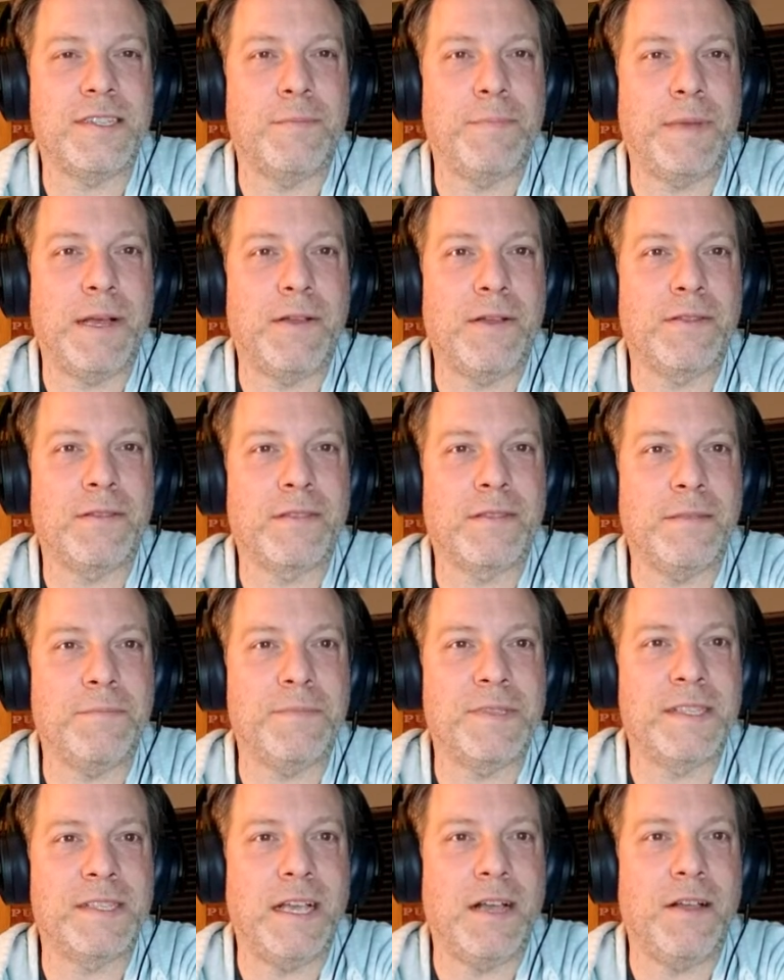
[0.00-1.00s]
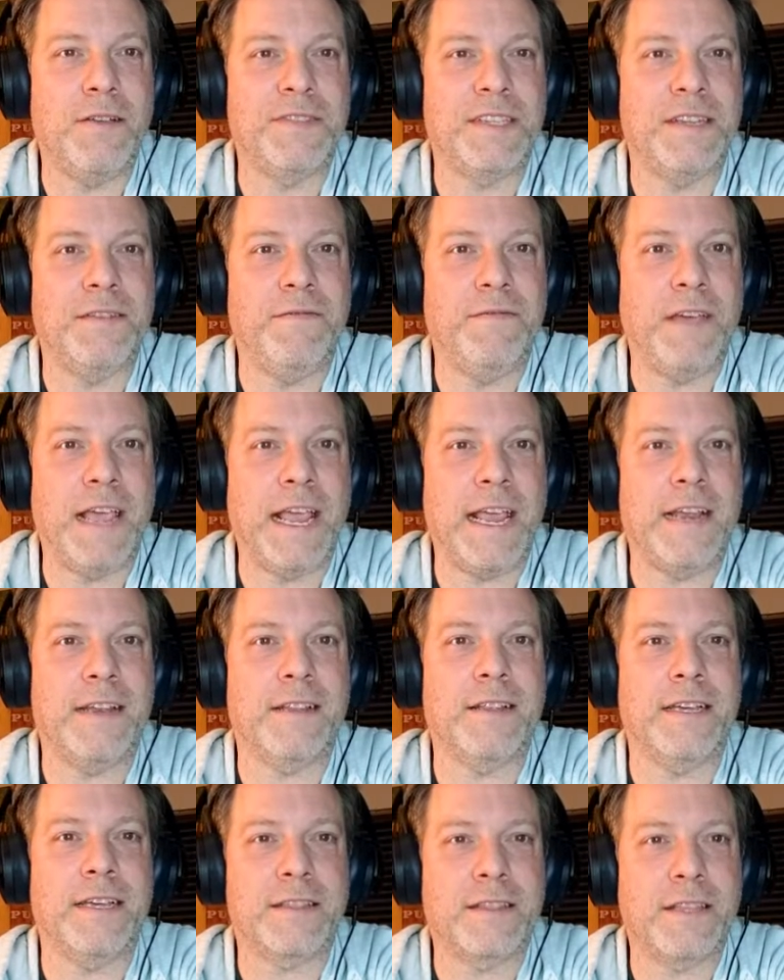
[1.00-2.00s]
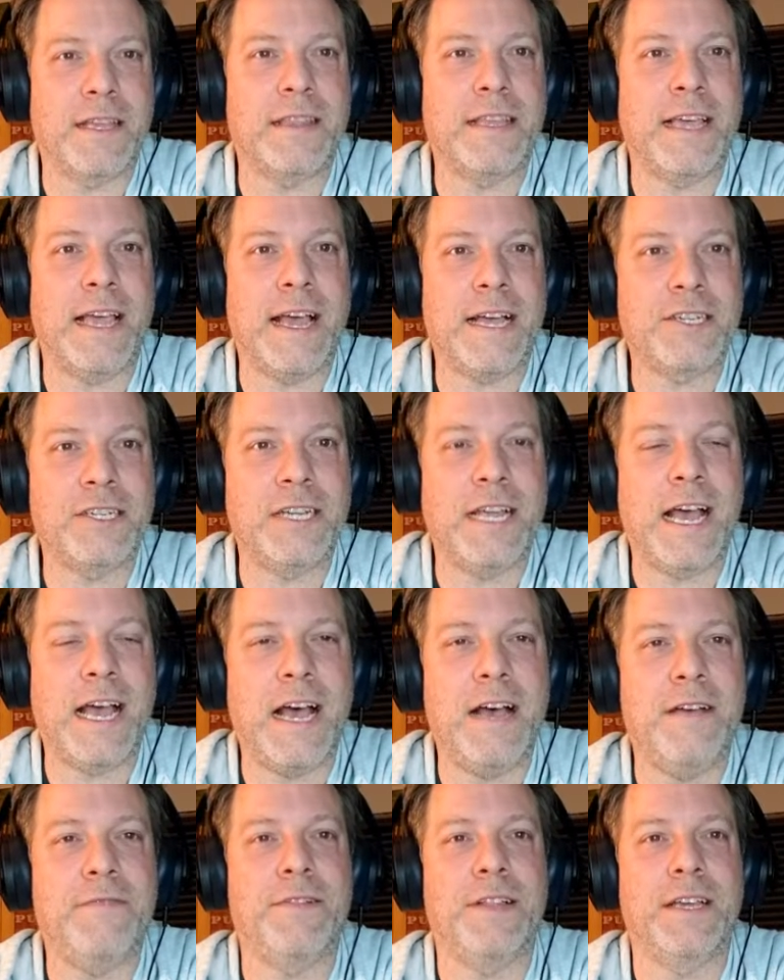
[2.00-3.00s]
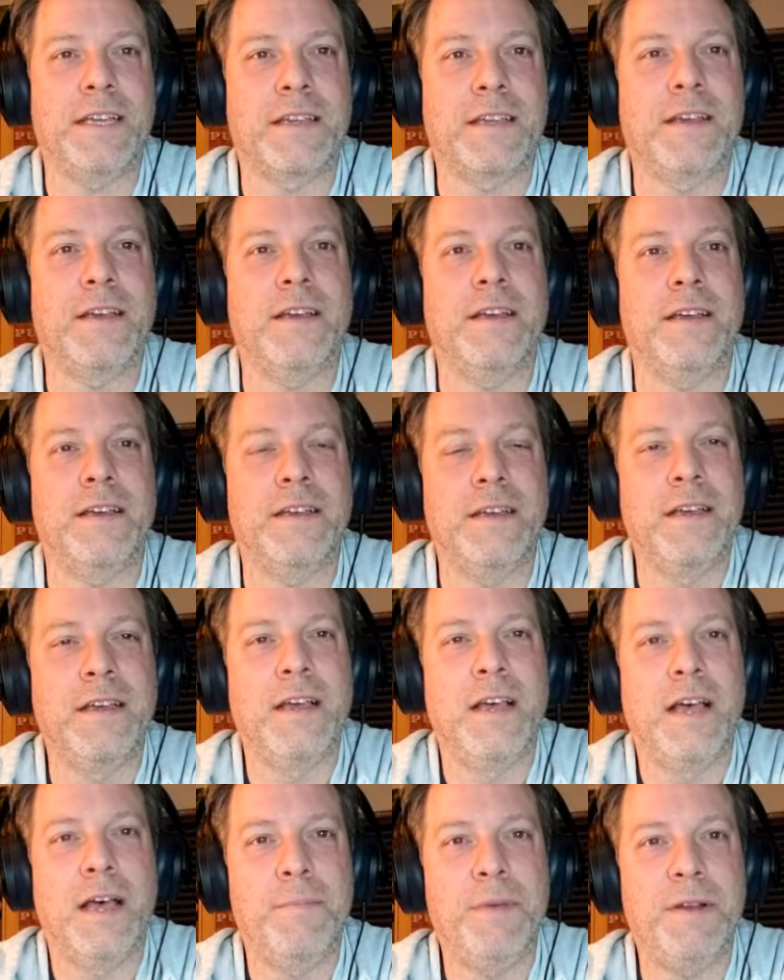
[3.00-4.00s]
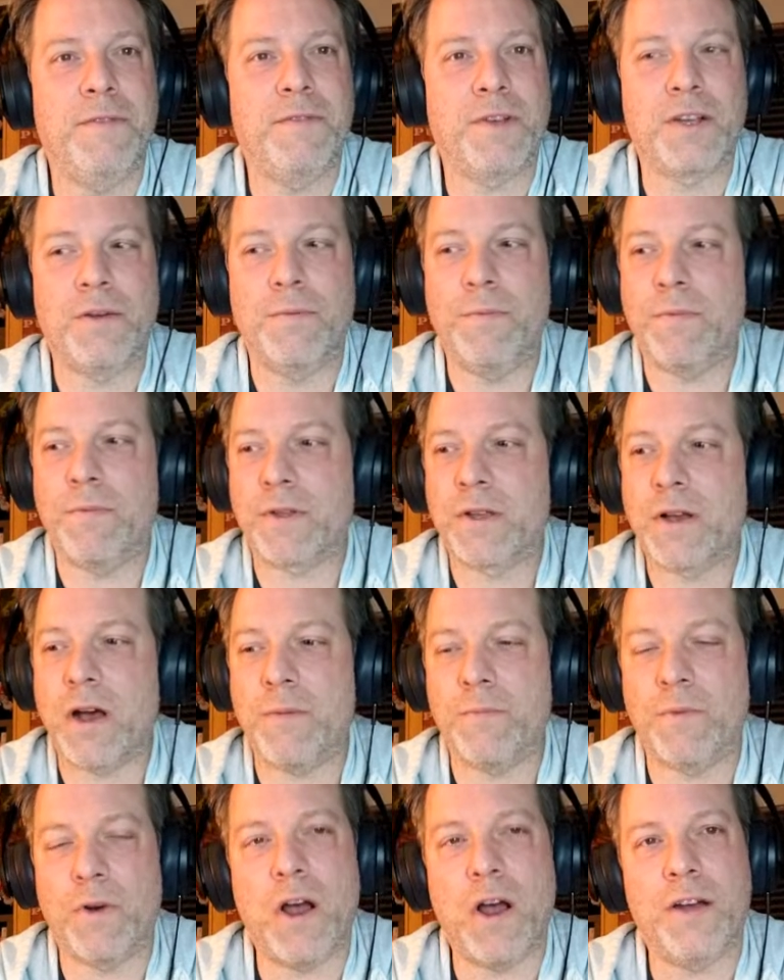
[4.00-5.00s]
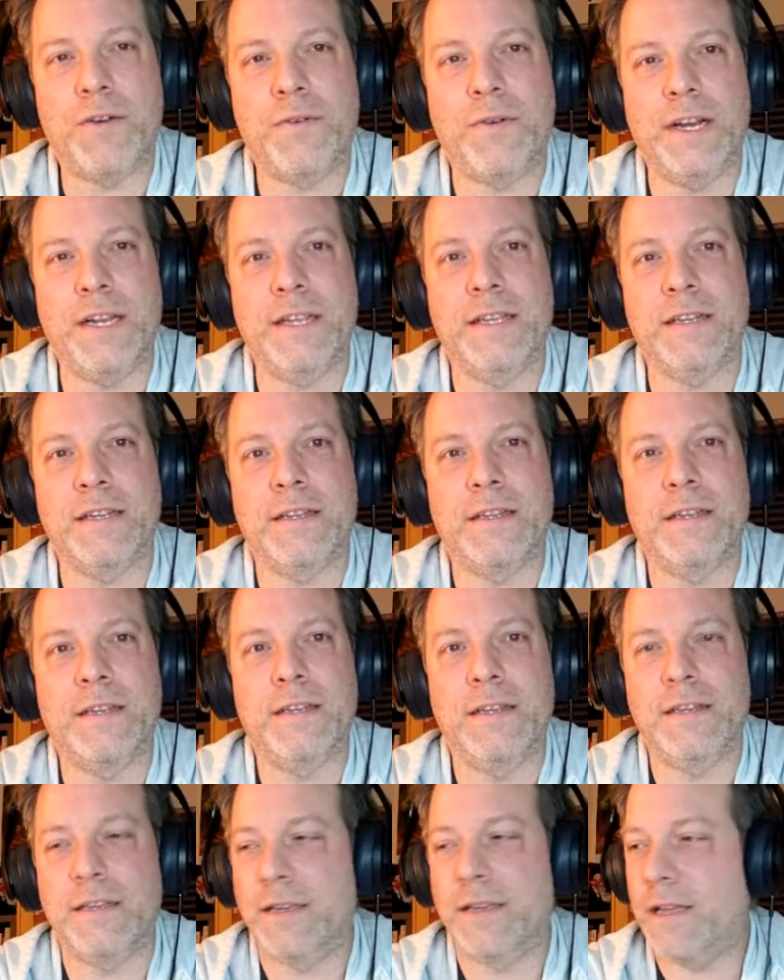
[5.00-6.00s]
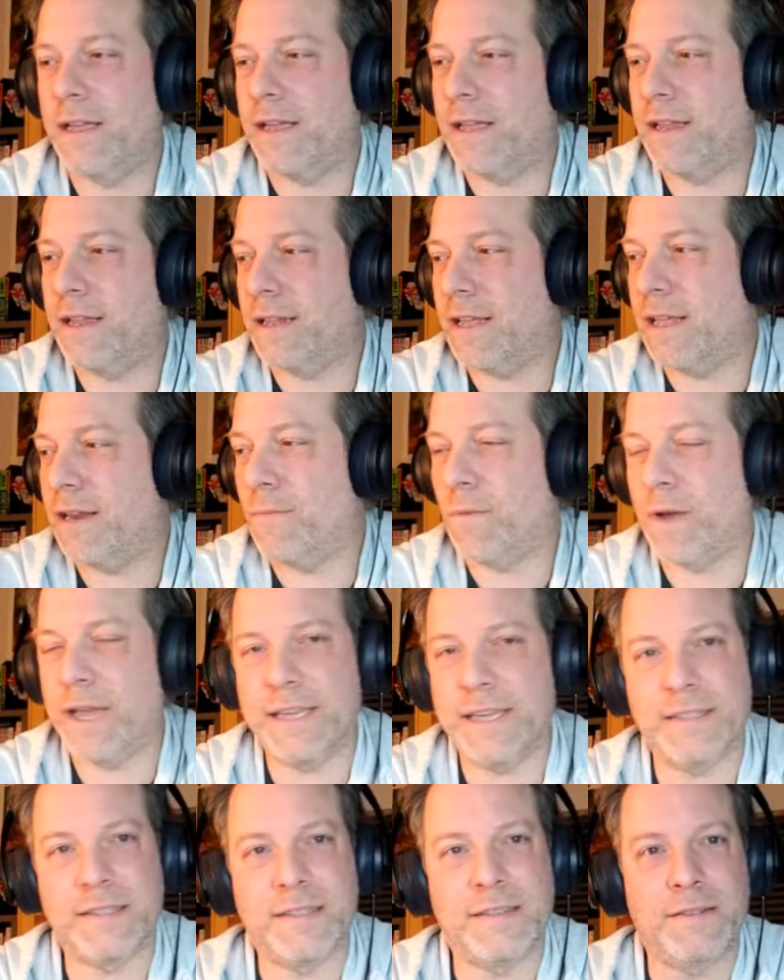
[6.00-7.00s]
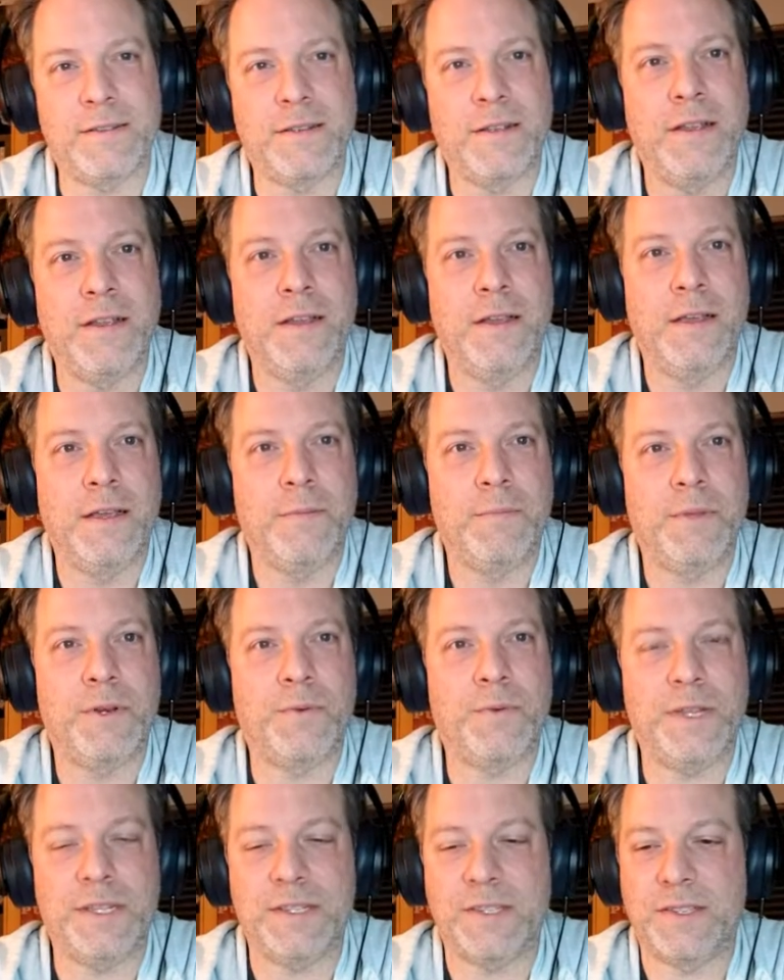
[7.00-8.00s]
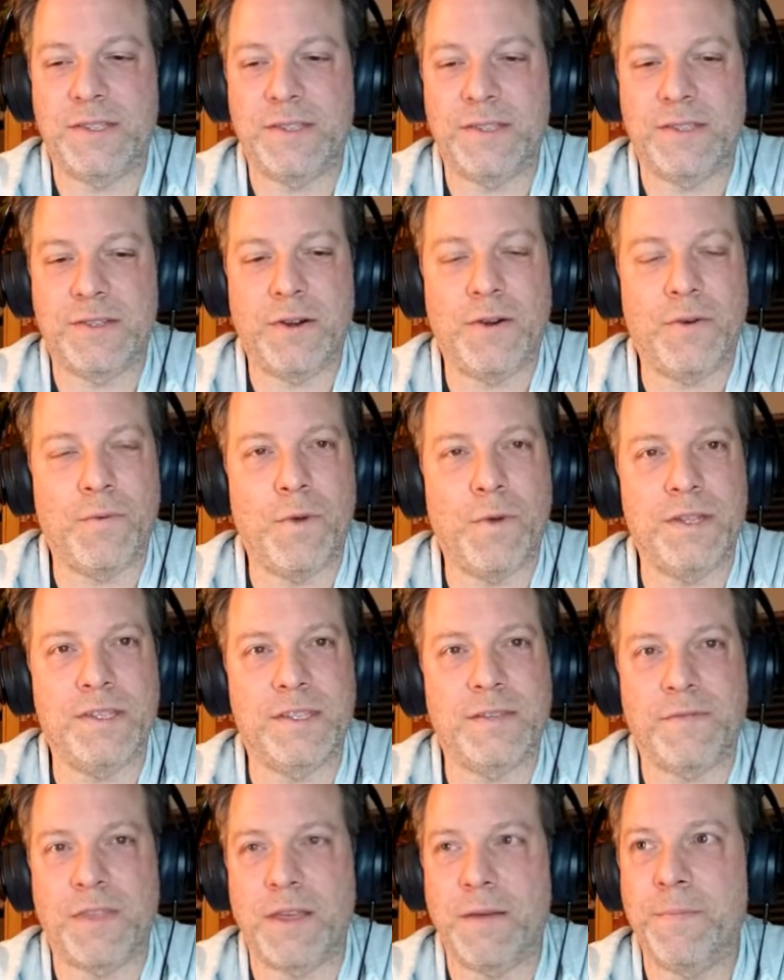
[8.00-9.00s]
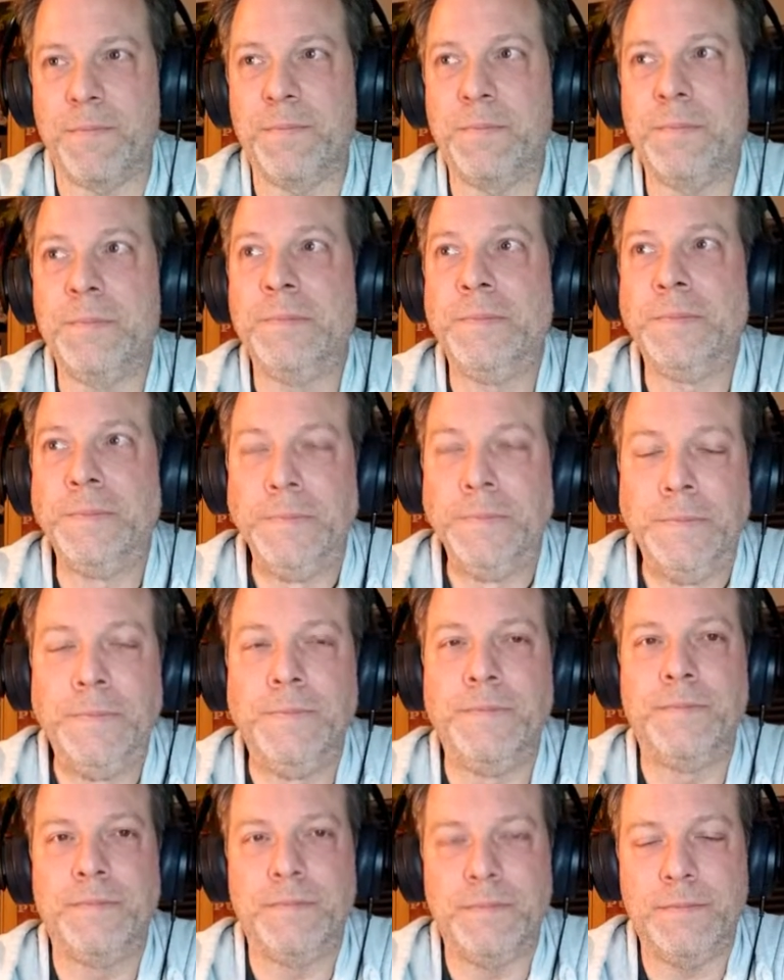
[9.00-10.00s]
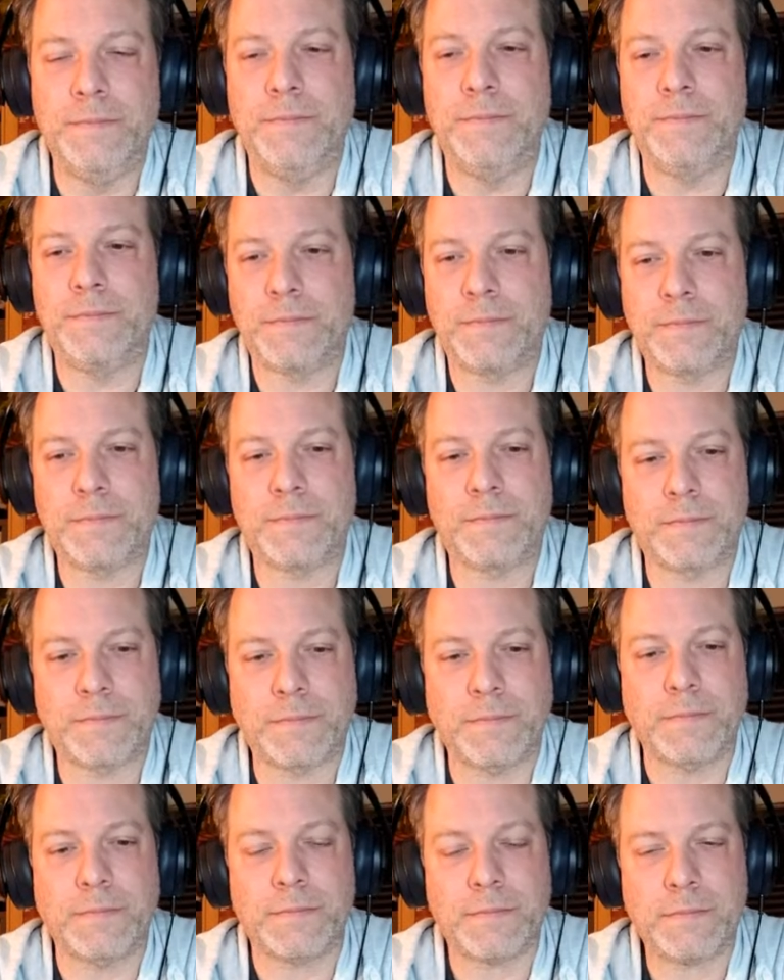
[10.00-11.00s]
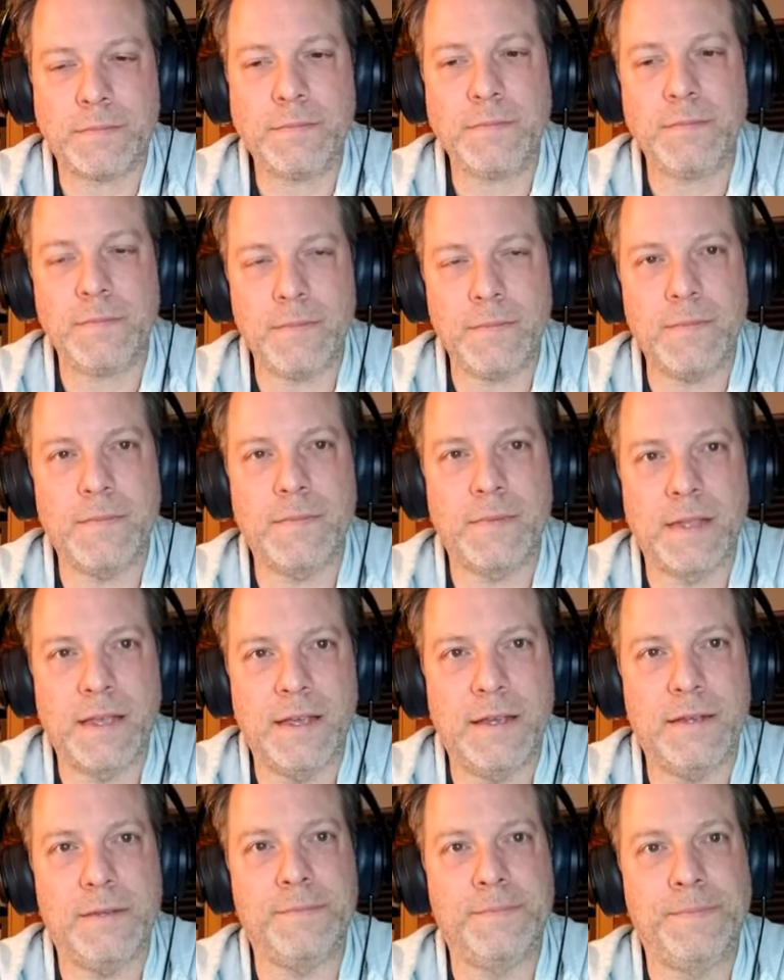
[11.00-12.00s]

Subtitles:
about themselves and vain. Like they actually have like a bit of a camaraderie in ways between certain ones of them. Mm, yeah.